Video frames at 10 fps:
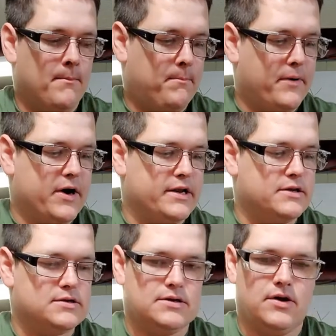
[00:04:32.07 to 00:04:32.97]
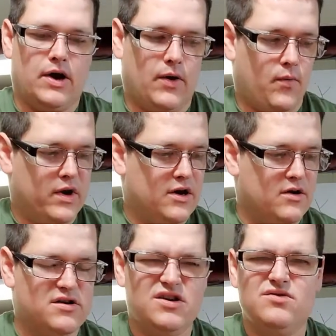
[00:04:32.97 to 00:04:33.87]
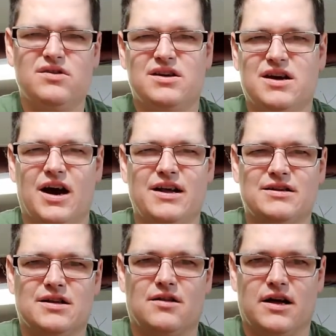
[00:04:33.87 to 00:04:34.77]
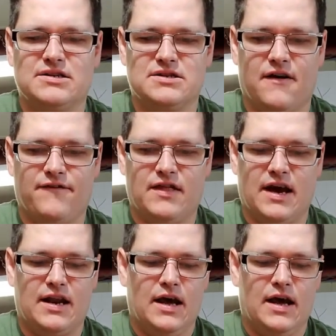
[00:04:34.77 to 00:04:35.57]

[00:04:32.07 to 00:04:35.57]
But when you're cutting a lot of stuff in that,